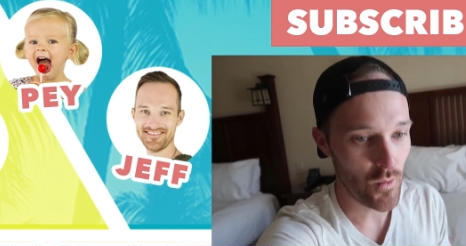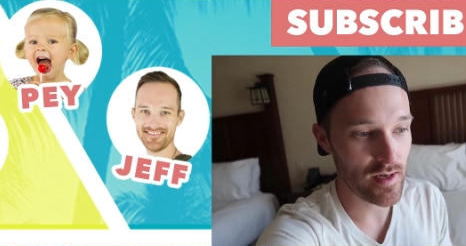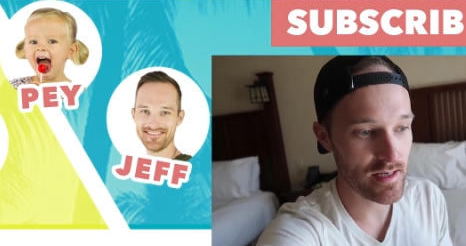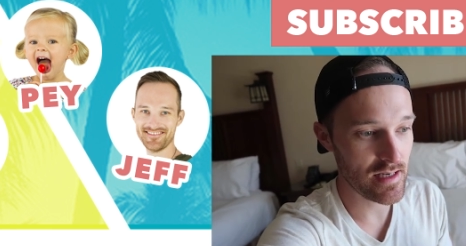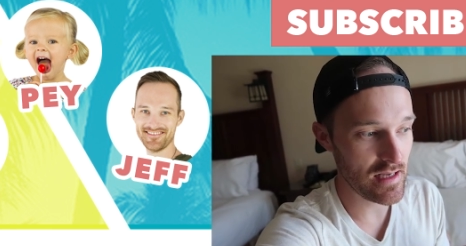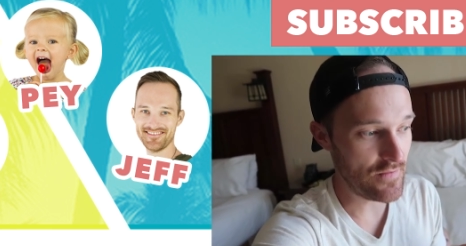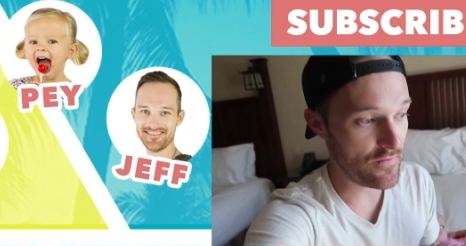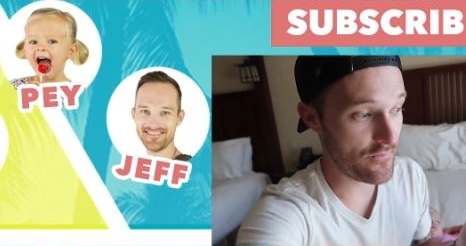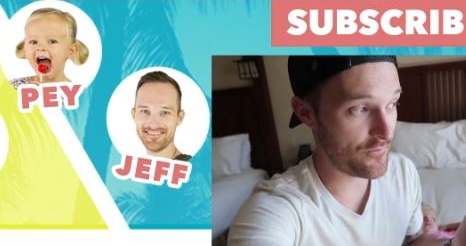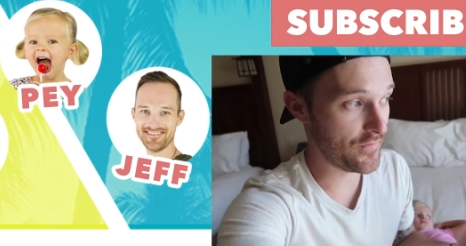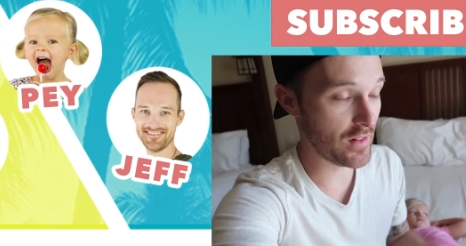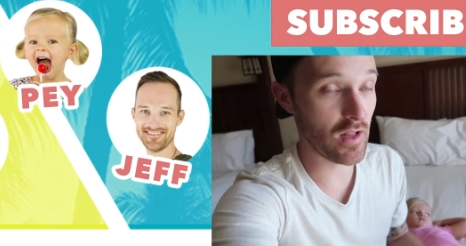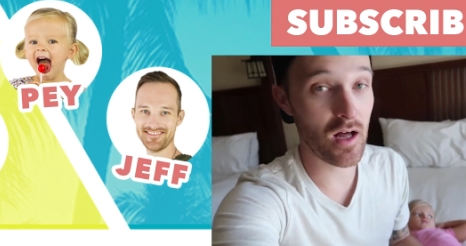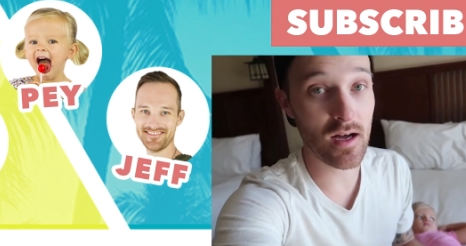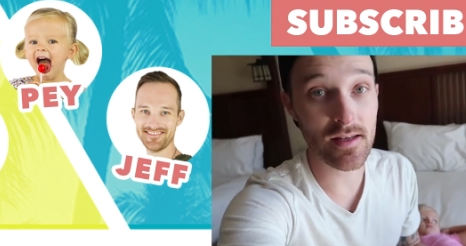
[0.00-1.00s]
Speaker 1: We didn't even
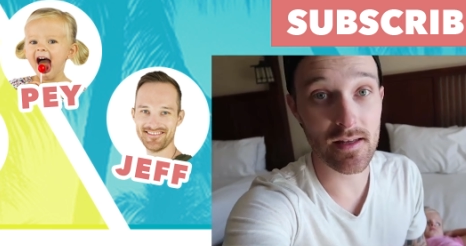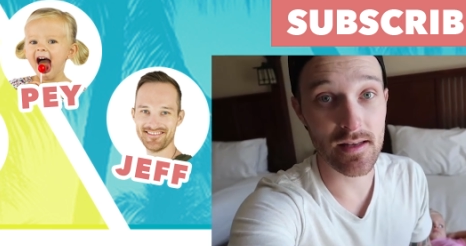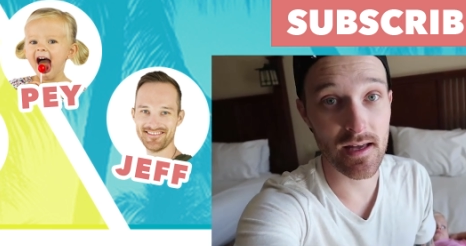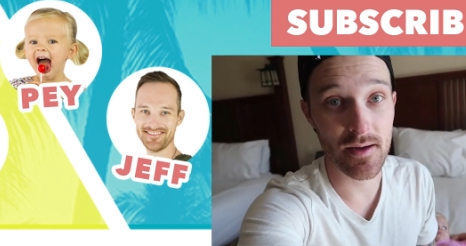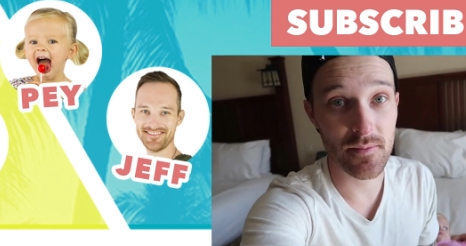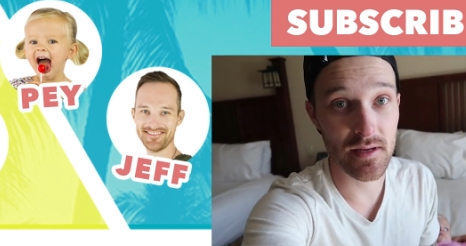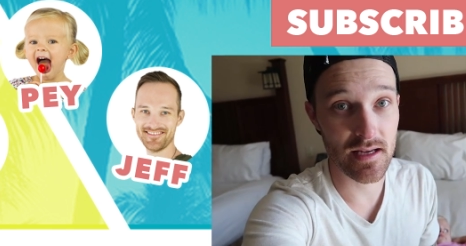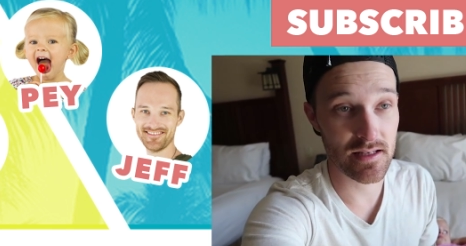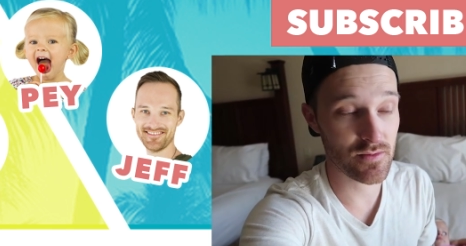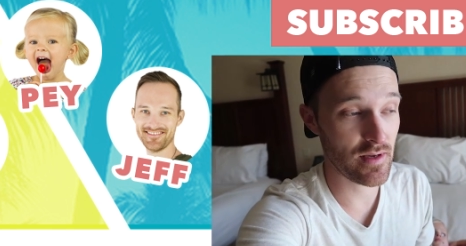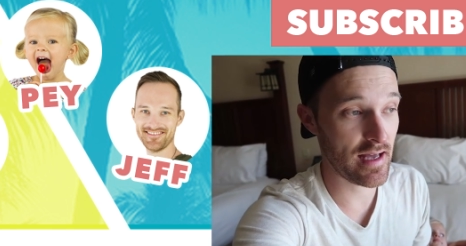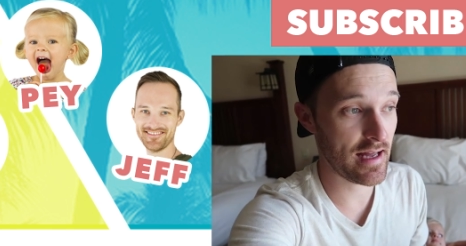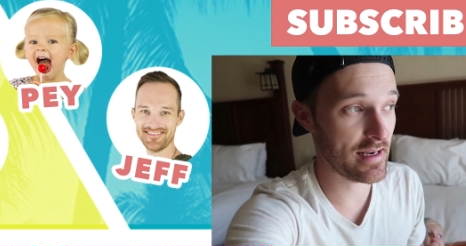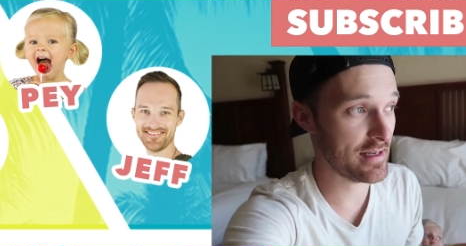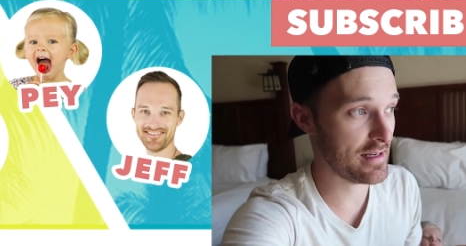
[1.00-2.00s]
vlog it yet because
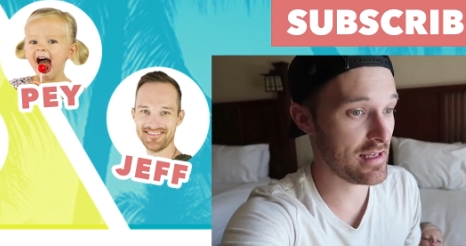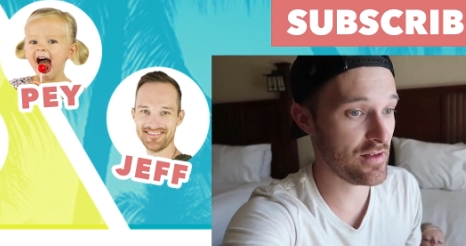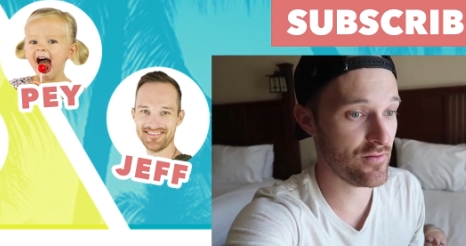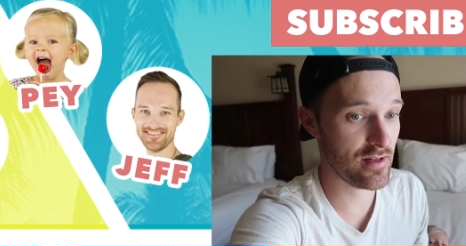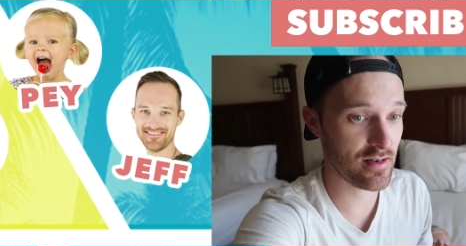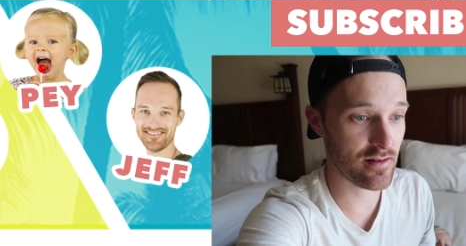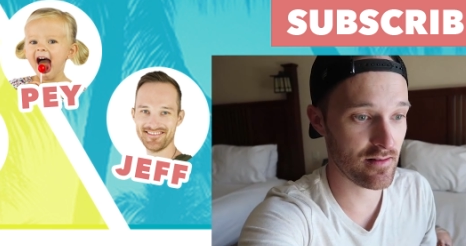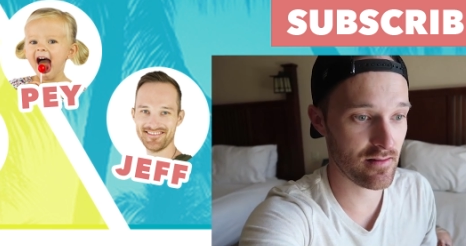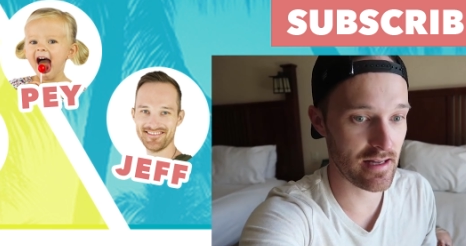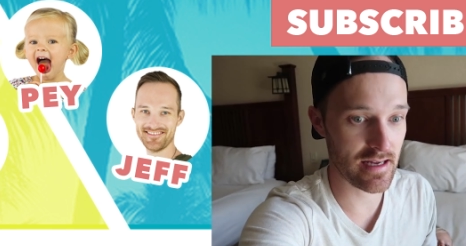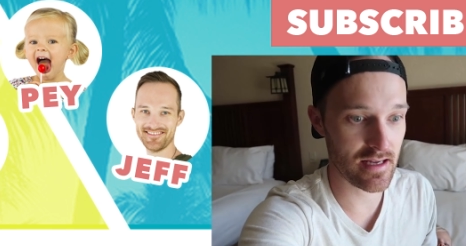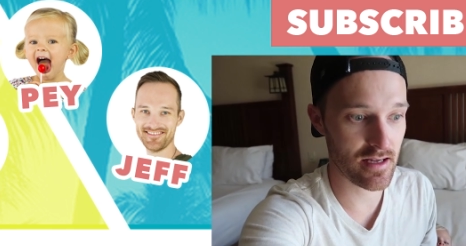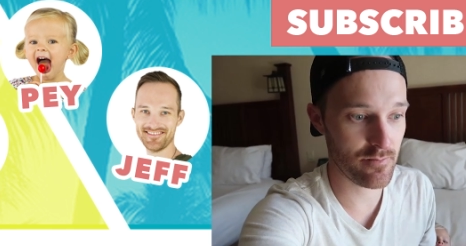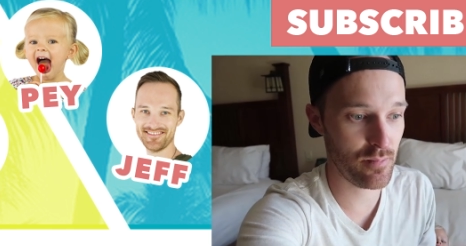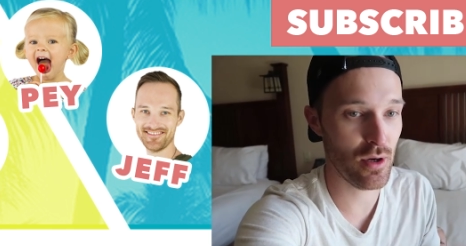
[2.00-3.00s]
we hadn't even
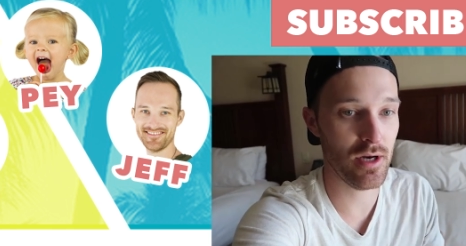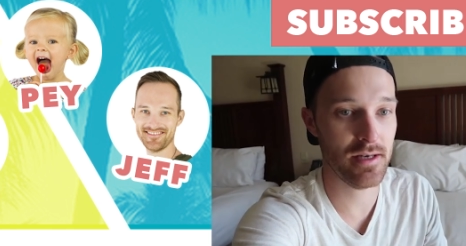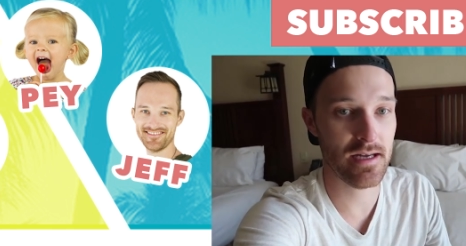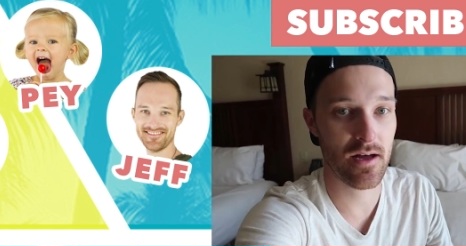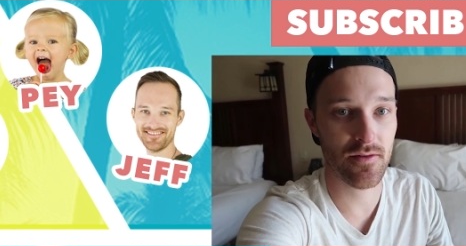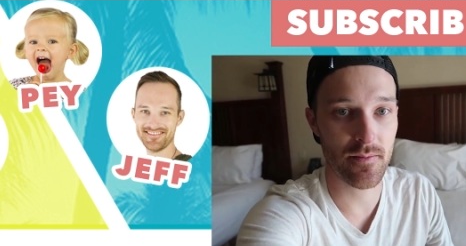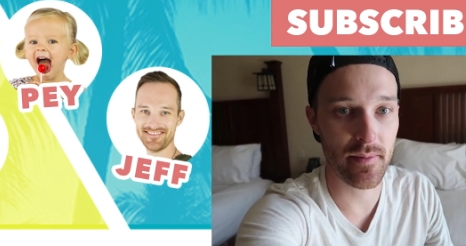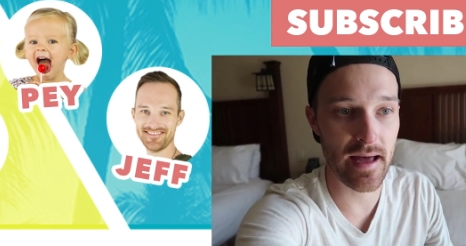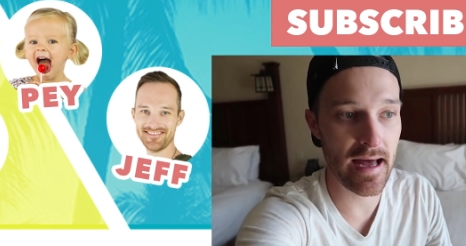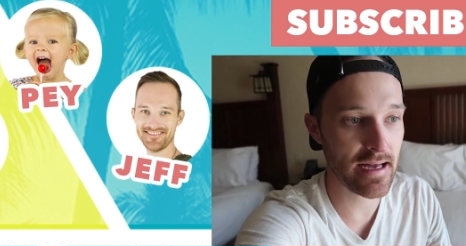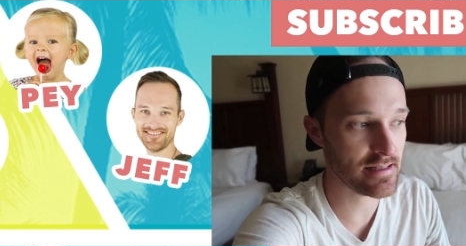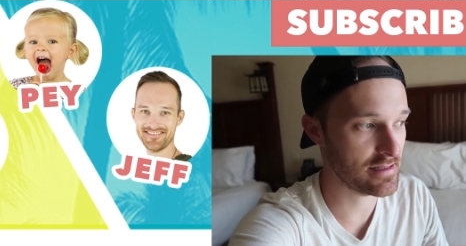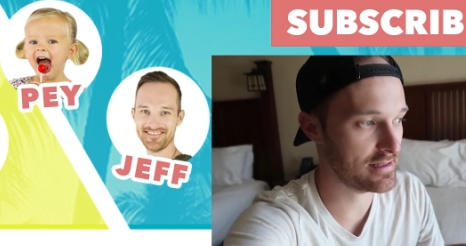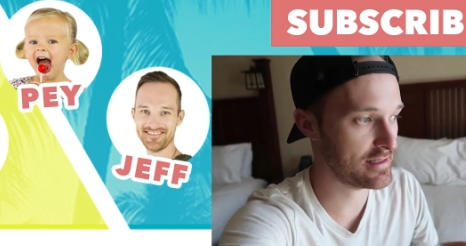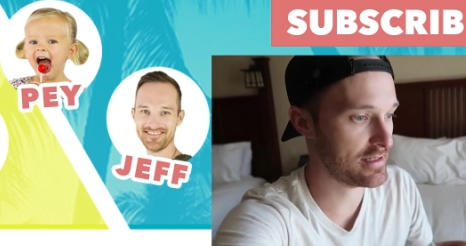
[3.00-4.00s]
like put down the
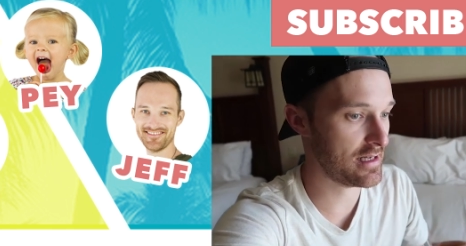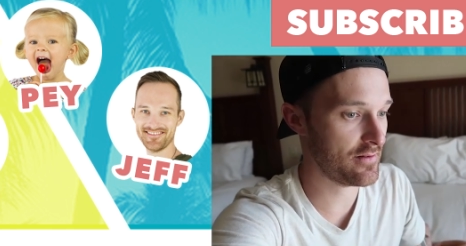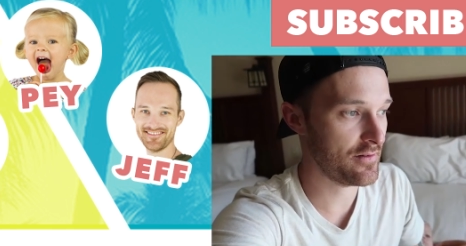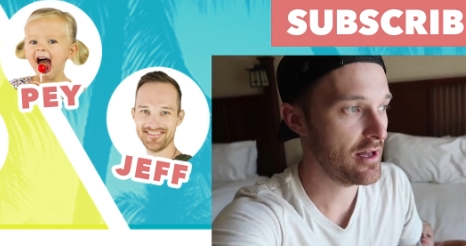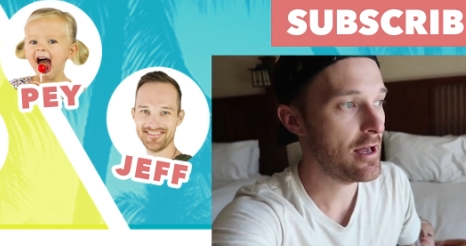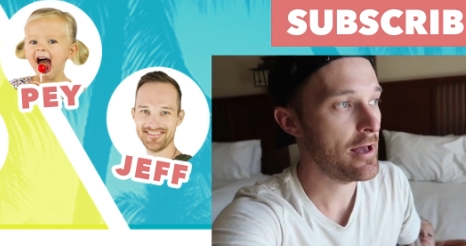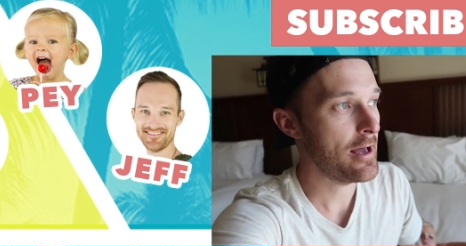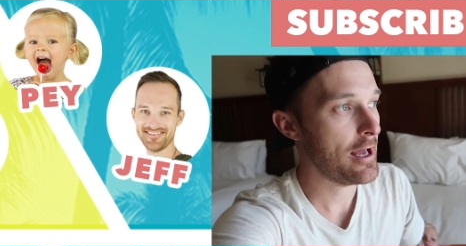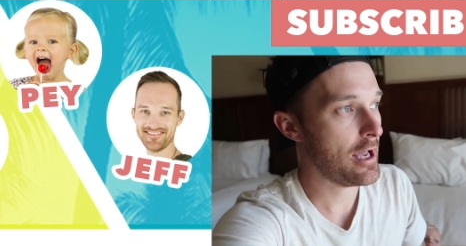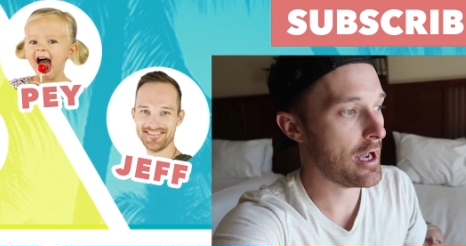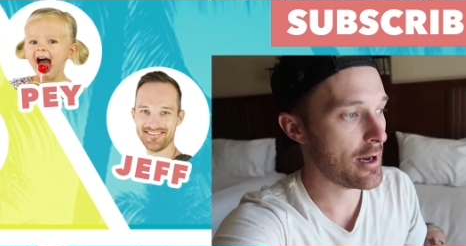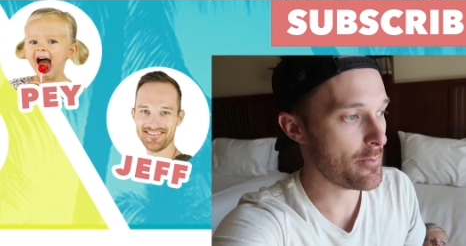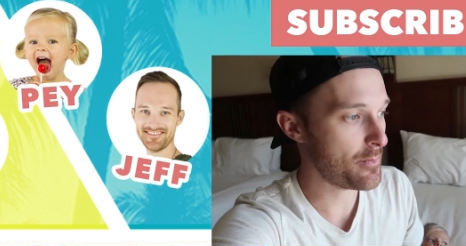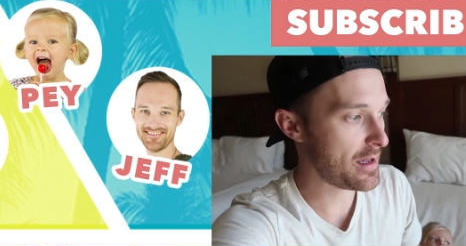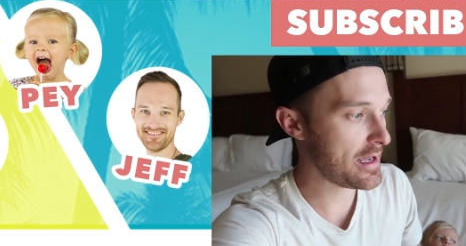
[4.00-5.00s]
bags and stuff.
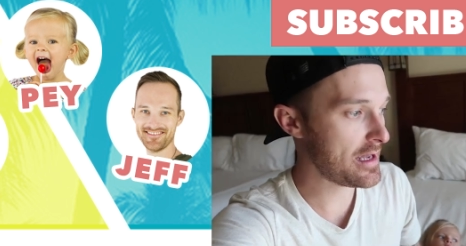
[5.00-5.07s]
And